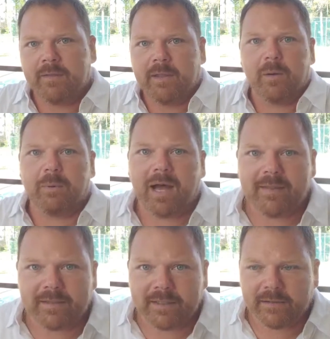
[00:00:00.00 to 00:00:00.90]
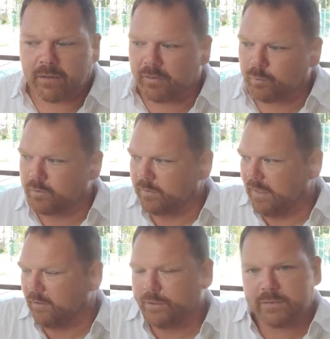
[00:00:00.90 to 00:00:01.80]
They'll buy the deal.
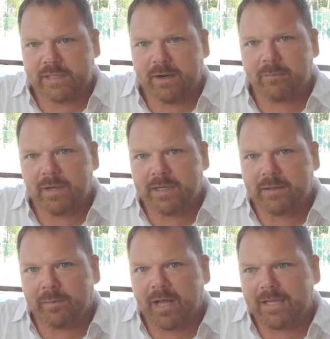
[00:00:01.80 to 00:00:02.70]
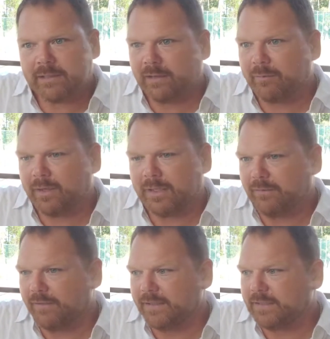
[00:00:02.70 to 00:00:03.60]
They'll use their money to buy it, their money
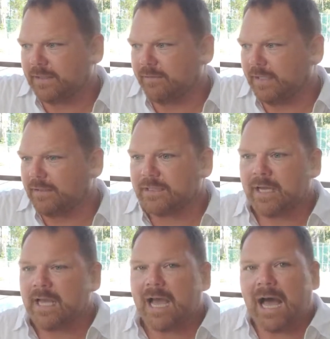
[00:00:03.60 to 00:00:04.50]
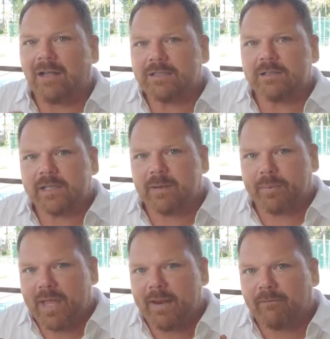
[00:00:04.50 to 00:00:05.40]
to fix it and everything else. I'll just
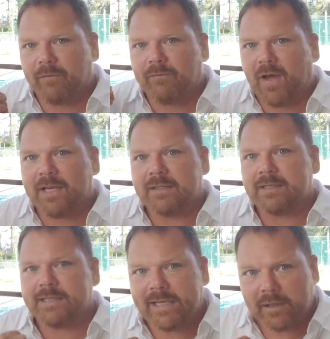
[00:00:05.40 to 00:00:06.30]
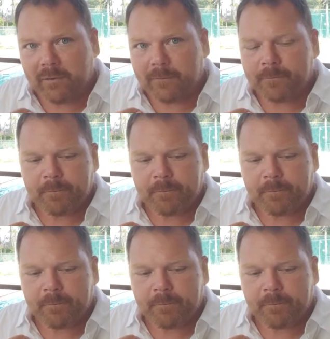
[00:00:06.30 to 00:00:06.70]
get paid for finding the deal.